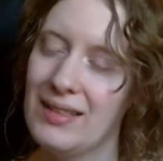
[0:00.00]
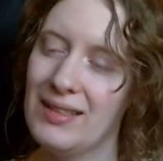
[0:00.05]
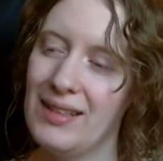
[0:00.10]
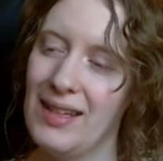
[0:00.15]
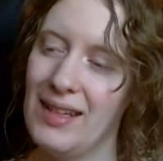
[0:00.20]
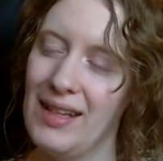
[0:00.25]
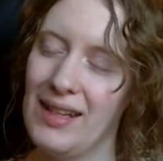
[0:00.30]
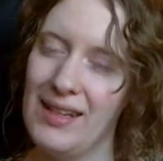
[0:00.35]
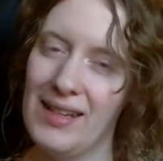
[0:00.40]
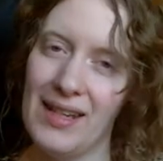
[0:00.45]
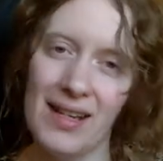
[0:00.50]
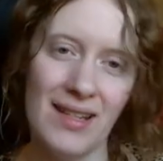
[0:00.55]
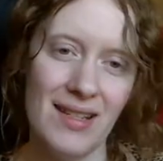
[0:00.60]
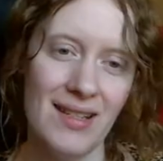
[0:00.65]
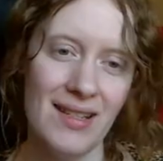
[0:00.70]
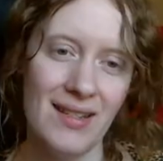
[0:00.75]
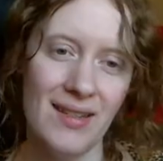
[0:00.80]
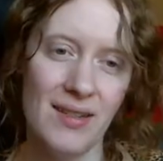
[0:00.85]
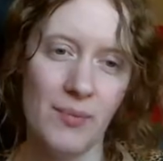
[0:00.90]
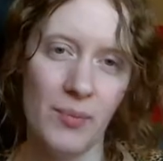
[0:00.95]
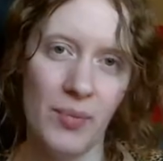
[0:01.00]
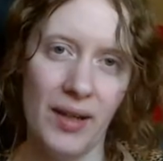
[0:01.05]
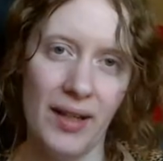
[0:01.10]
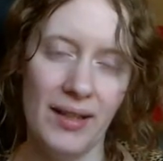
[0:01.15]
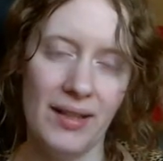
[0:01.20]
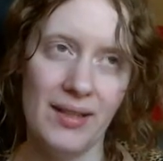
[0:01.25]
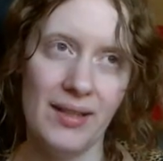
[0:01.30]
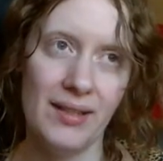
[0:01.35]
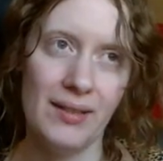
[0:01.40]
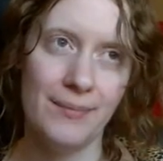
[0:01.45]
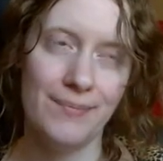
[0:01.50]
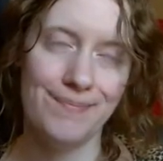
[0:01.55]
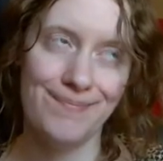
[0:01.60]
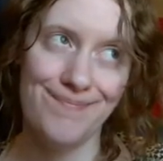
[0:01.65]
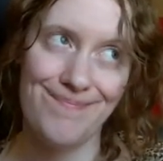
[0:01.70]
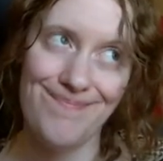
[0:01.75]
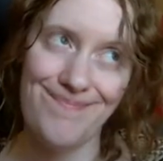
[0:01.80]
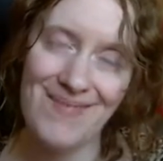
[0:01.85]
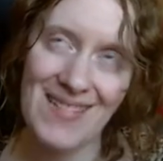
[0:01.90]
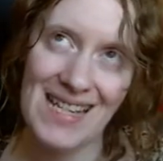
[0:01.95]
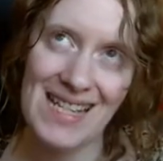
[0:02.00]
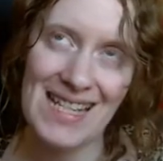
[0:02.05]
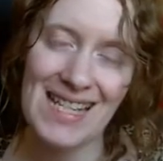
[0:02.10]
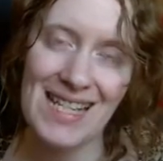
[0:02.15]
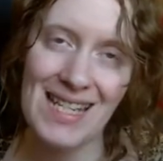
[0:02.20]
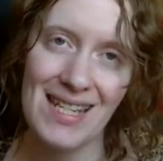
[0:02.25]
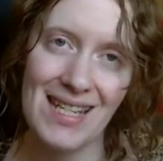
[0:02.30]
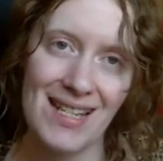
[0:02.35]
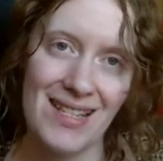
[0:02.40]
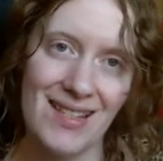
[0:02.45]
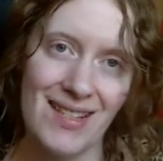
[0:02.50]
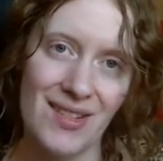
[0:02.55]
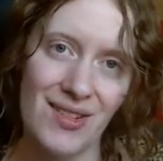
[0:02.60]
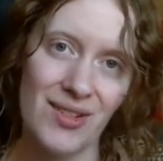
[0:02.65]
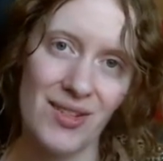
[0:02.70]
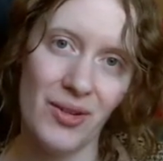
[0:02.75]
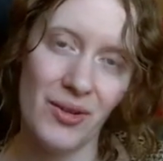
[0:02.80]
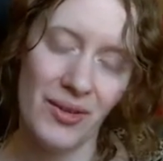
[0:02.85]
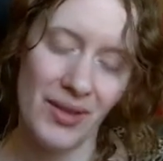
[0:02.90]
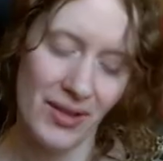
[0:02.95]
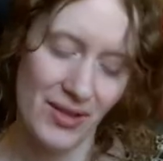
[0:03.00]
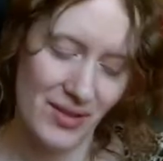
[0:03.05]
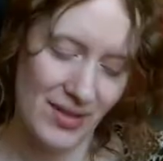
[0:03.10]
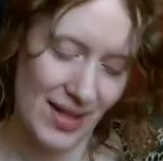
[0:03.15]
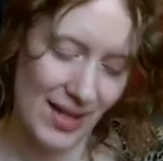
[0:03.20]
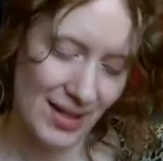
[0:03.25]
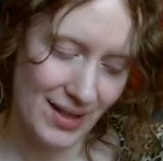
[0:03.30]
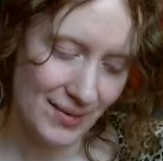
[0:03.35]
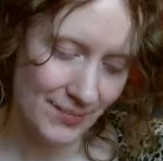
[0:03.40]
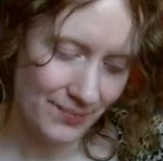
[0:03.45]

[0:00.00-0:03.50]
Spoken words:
it does, but it doesn't, so there's that.